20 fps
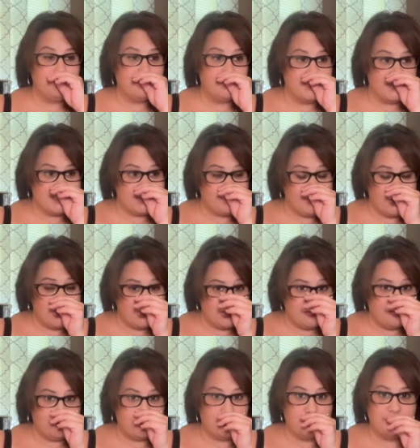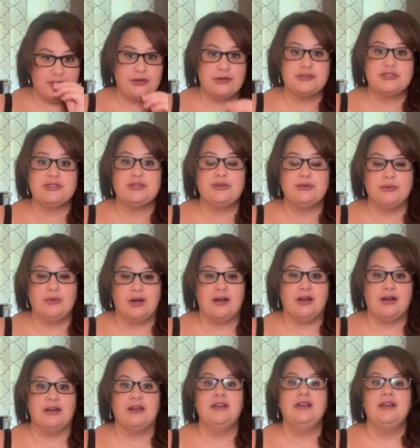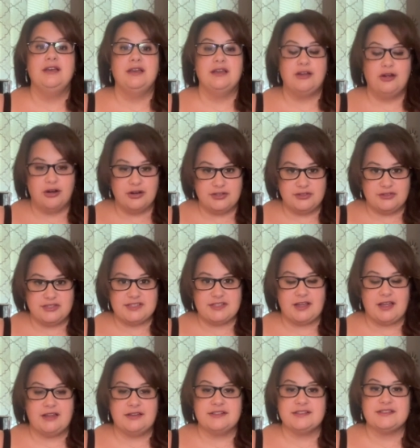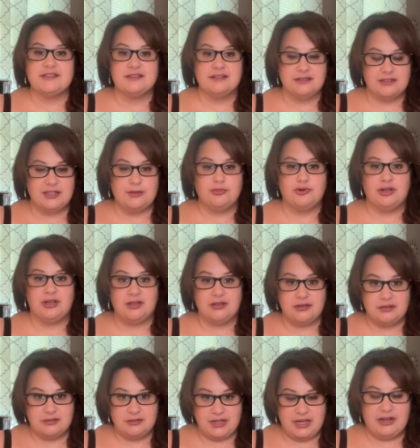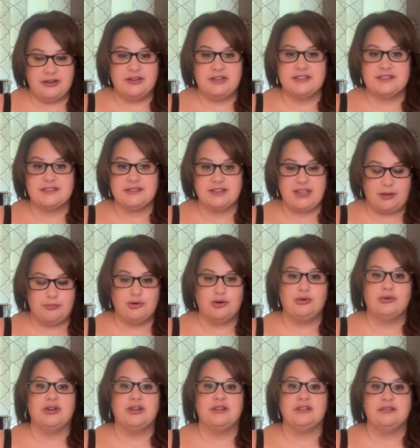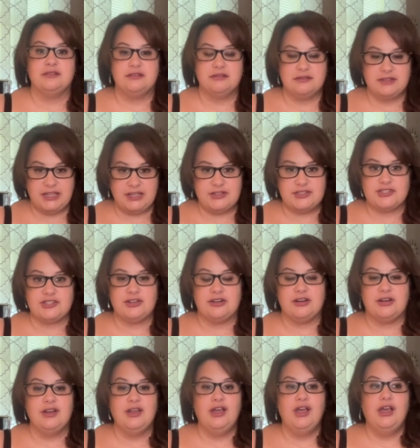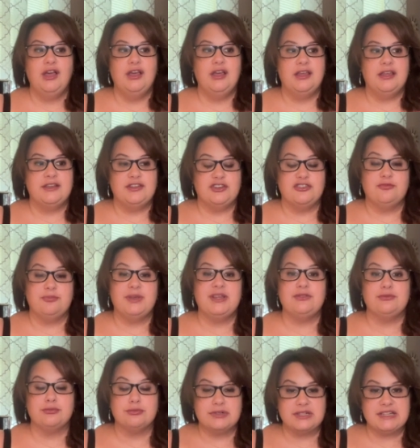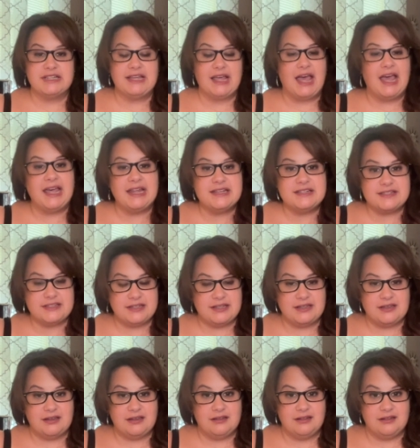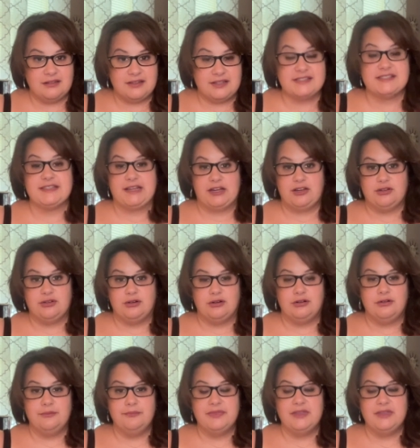especially for those who are cardinal signs, Libra, Aries, Capricorn, Cancer. You've been really ending this cycle,